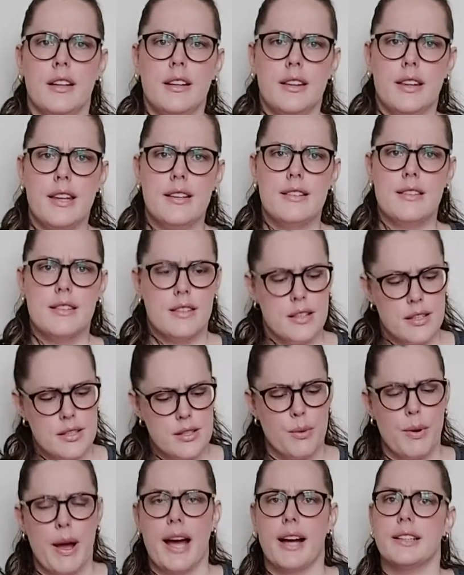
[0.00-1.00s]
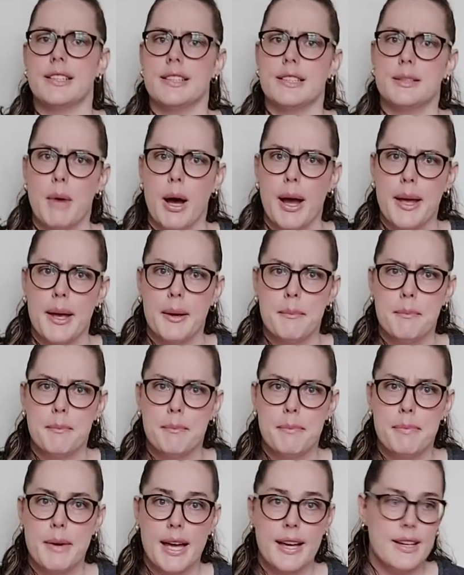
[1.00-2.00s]
this to act as my
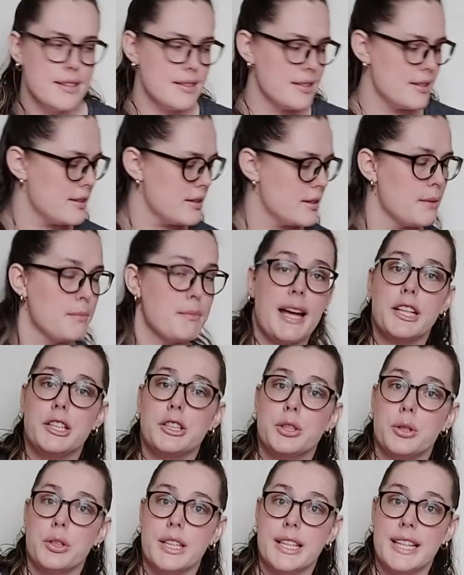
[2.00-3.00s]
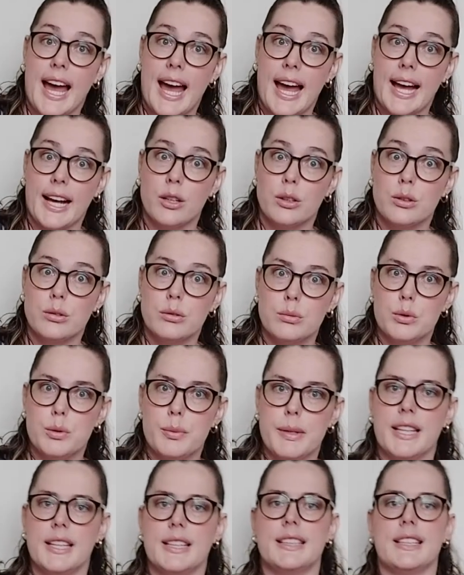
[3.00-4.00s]
base to make sure the angle will
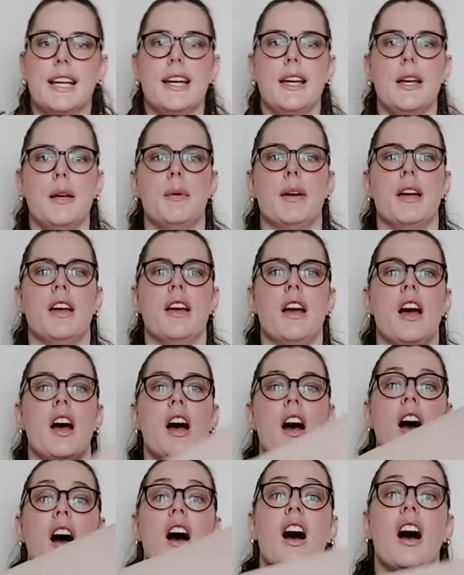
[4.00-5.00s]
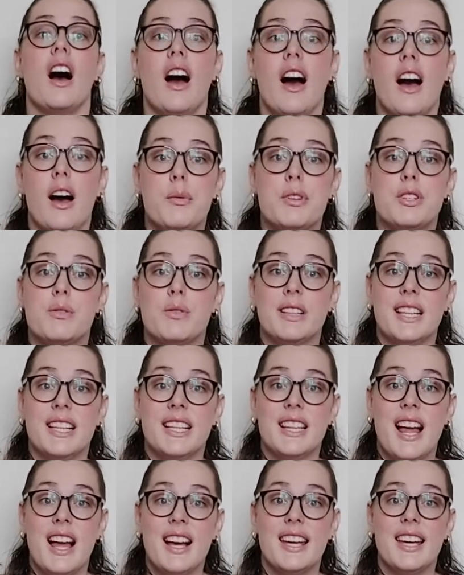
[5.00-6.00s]
be the same. I was really
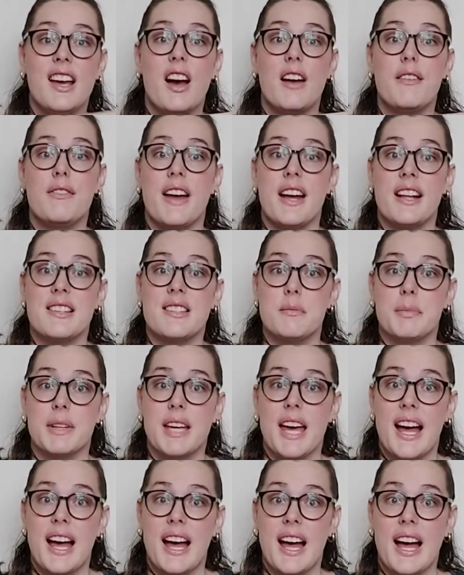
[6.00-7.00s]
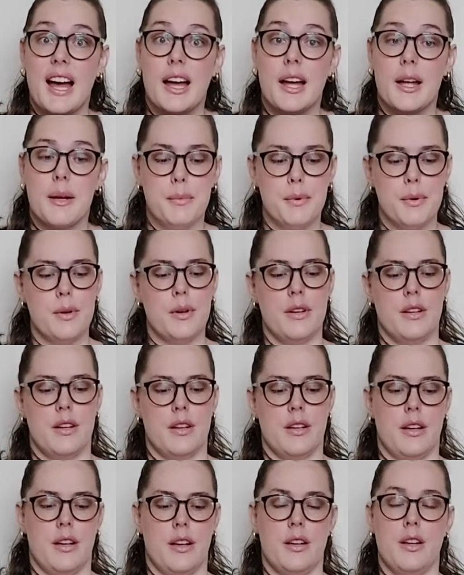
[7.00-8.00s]
lucky, I found some cardboard
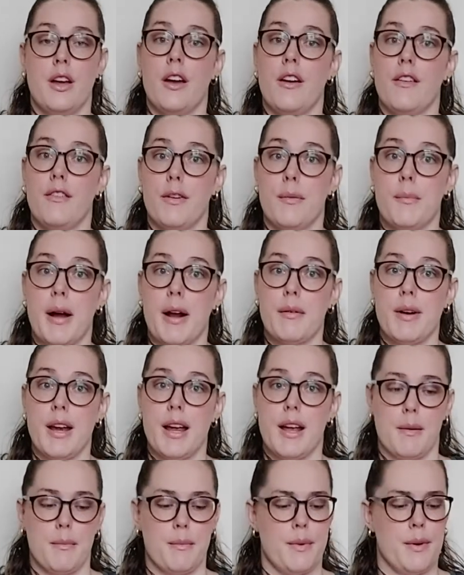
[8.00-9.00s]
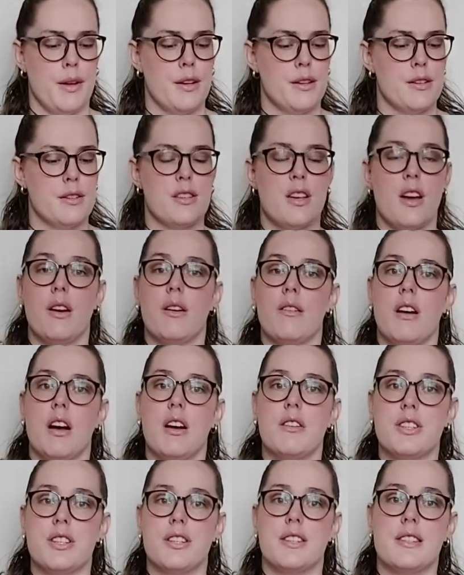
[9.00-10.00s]
for my ramp. So
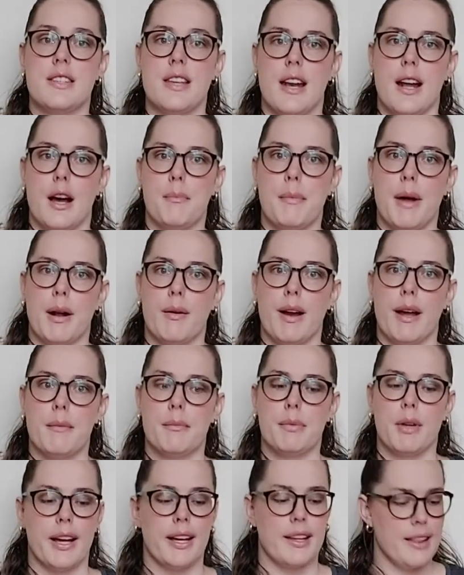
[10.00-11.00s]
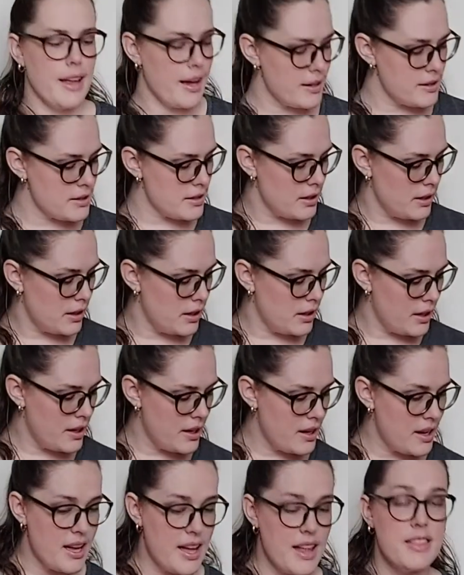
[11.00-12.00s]
I'll just set up my ramp like that,
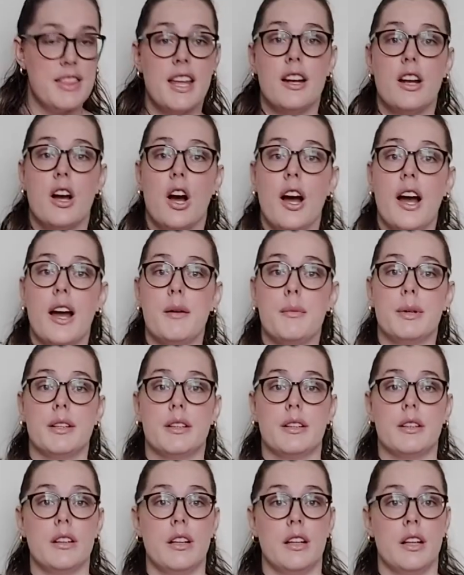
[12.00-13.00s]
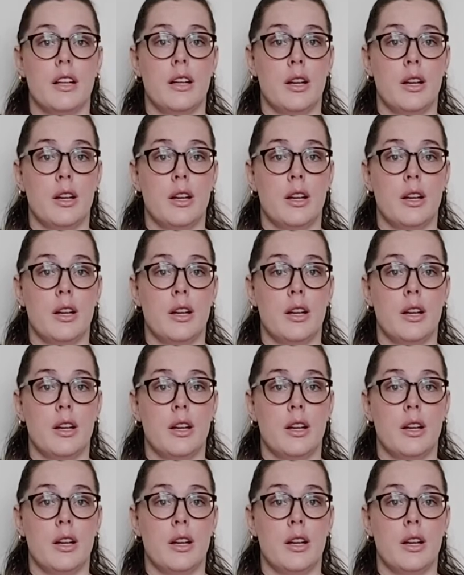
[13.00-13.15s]
and then I will